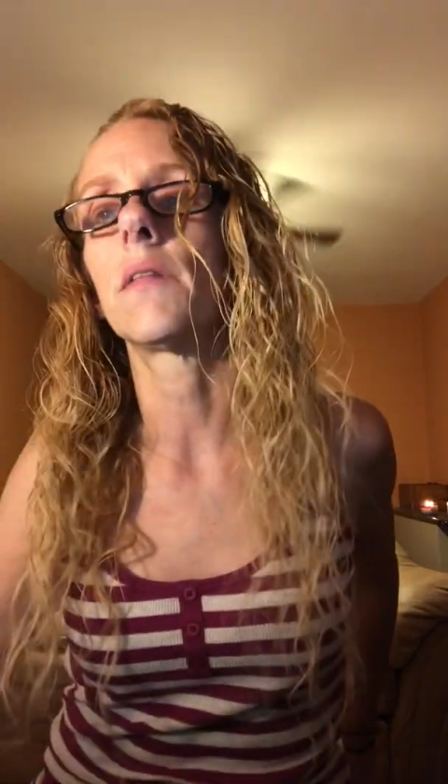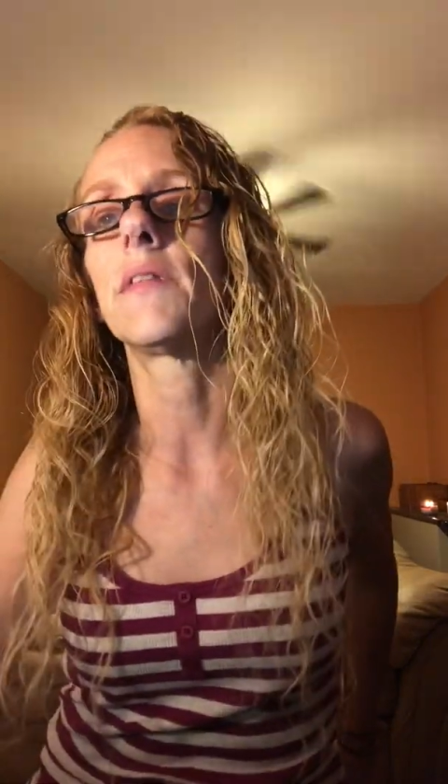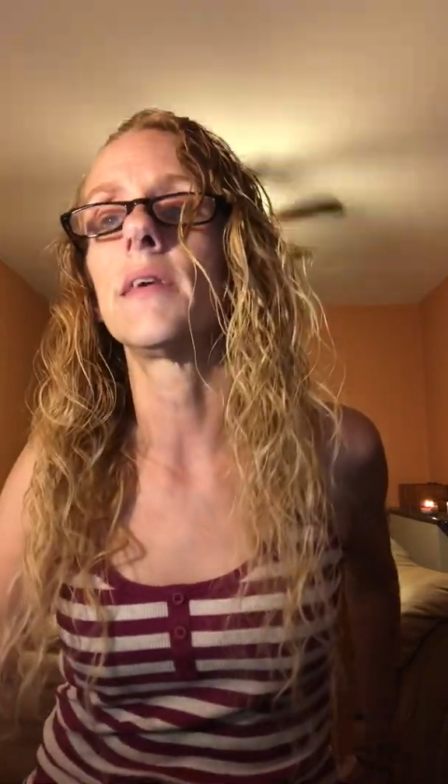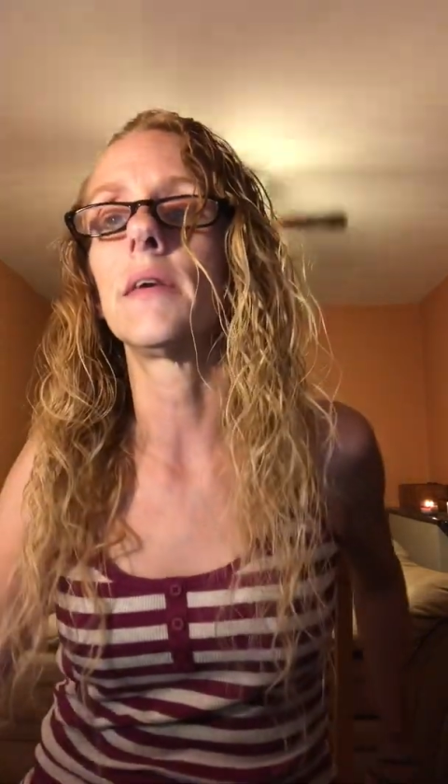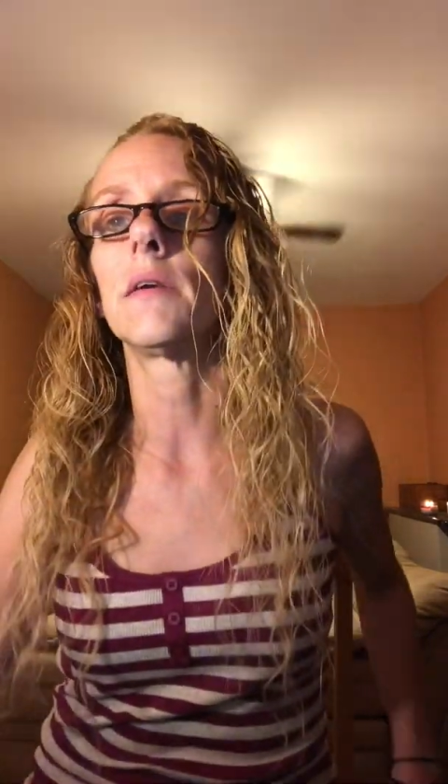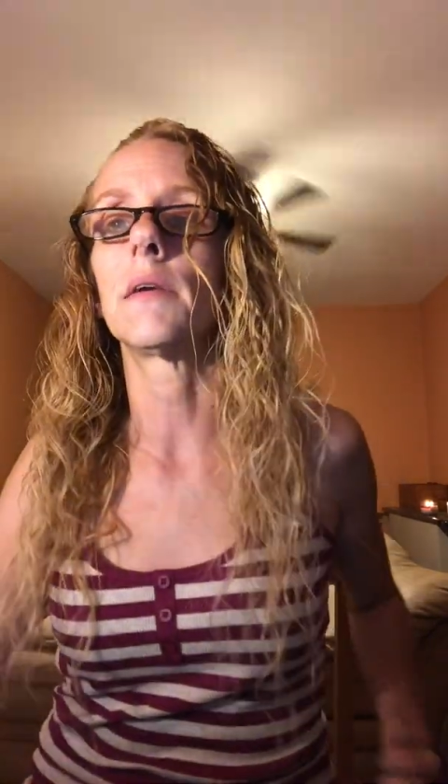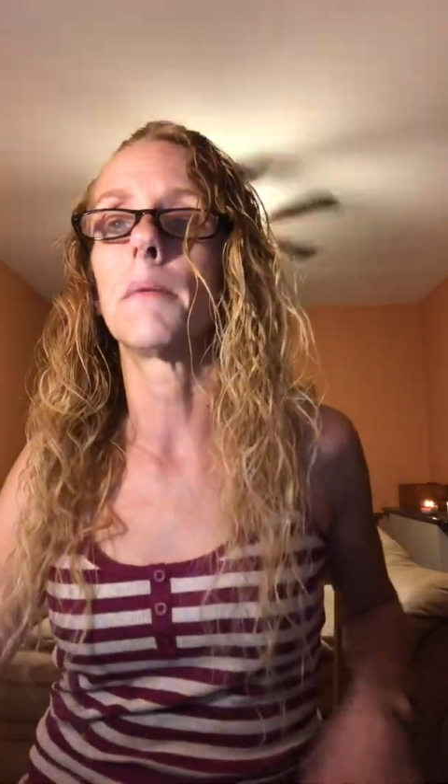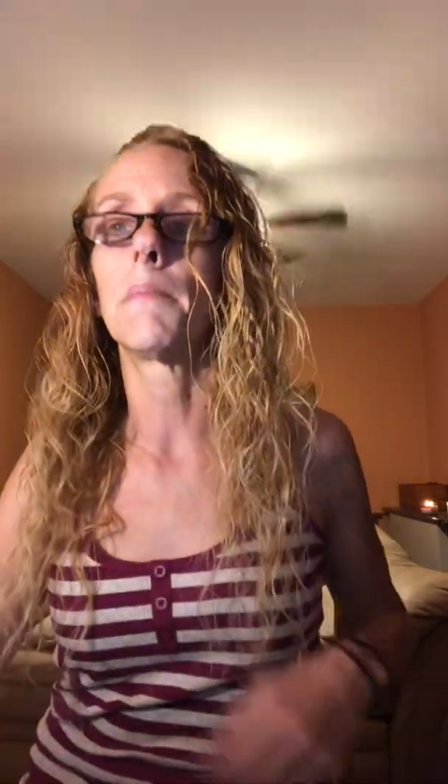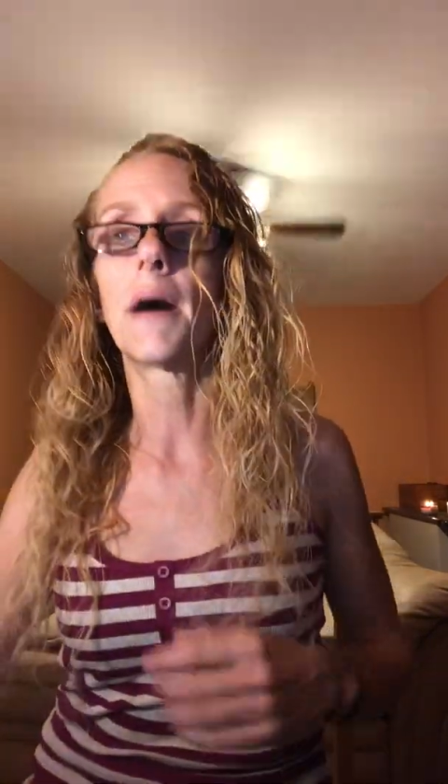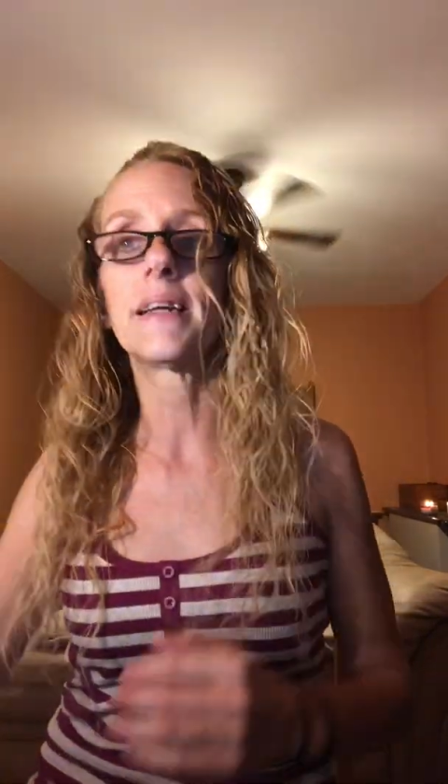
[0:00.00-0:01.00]
the
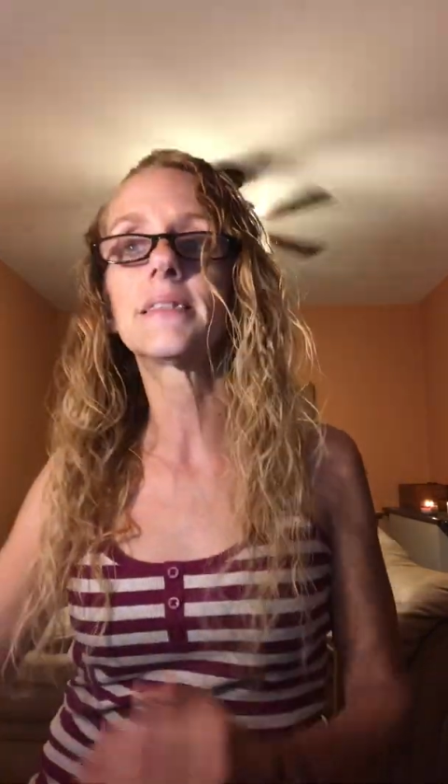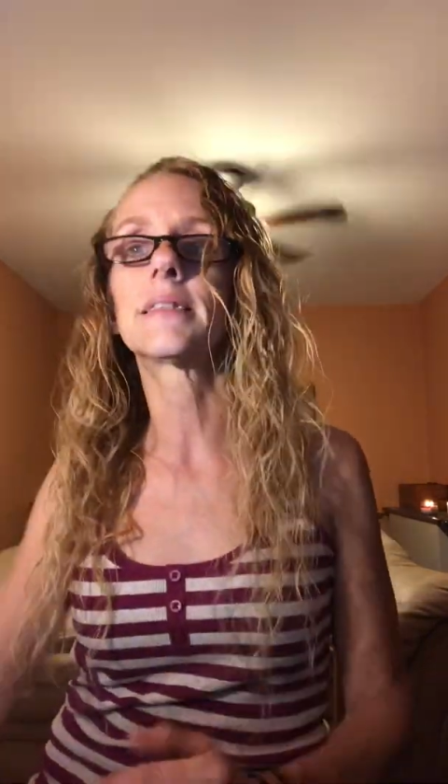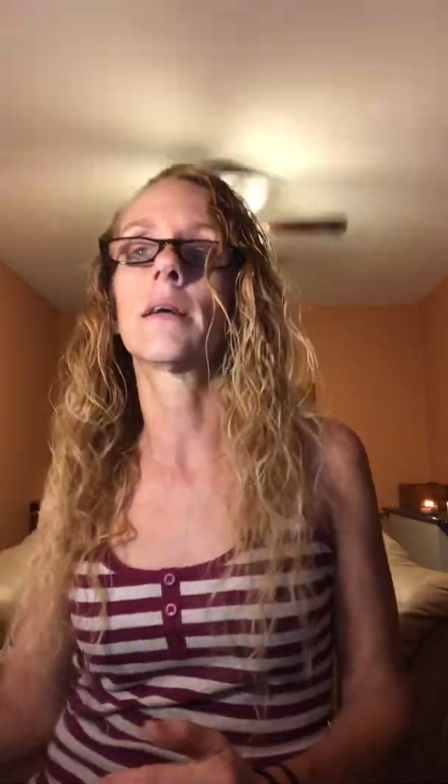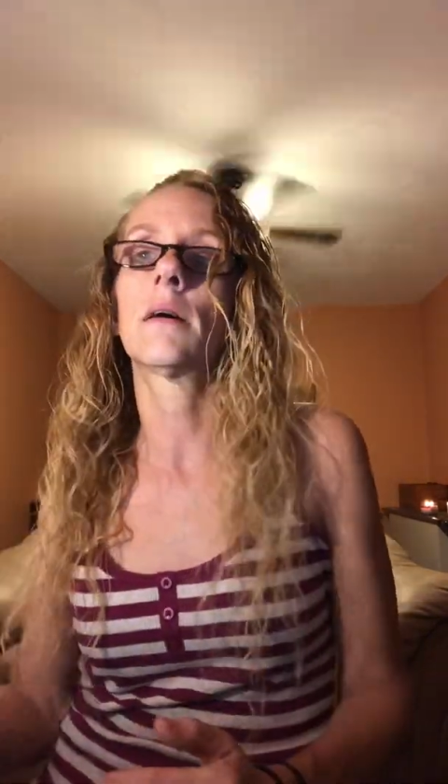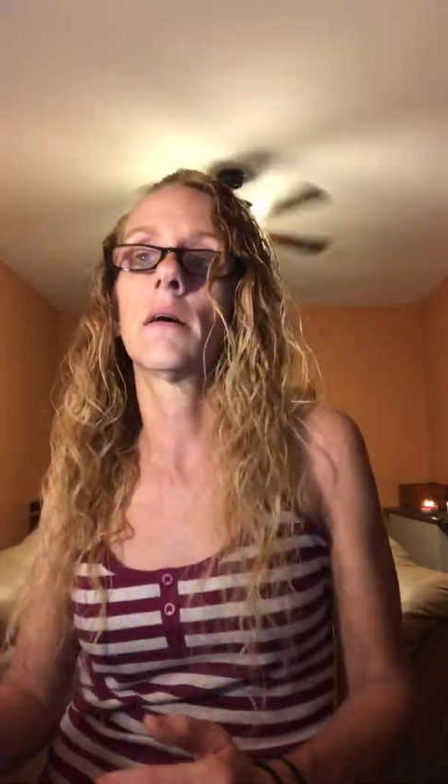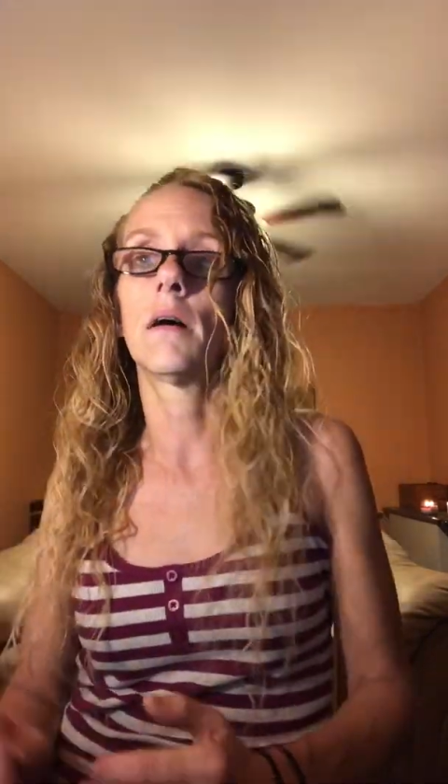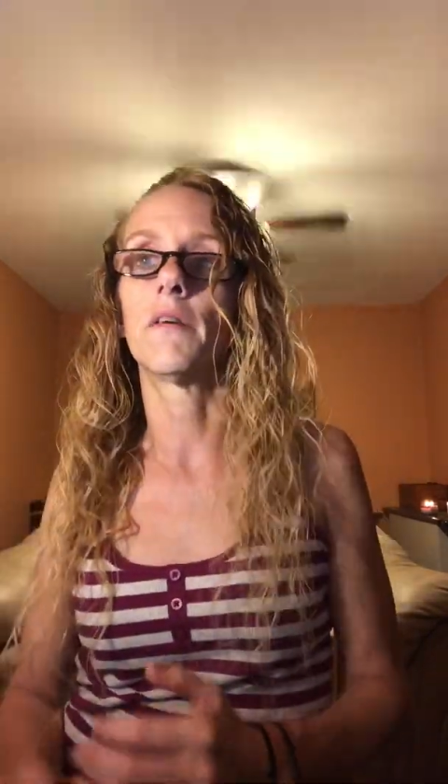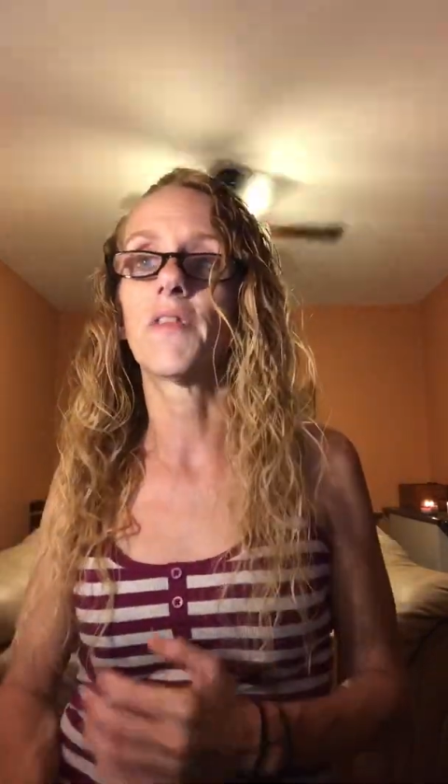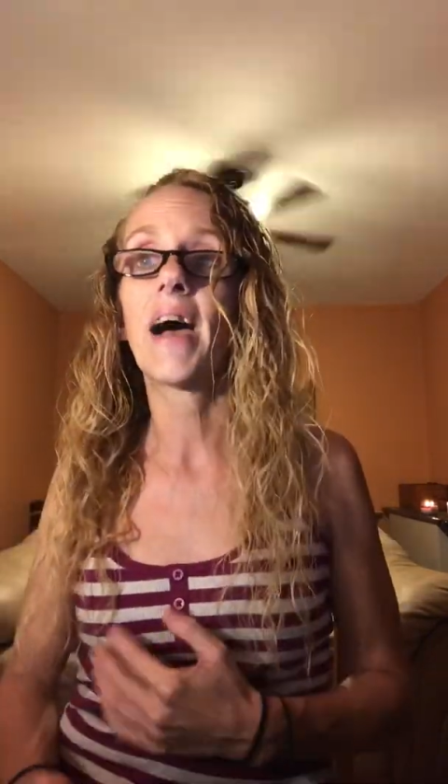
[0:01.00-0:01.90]
mindset of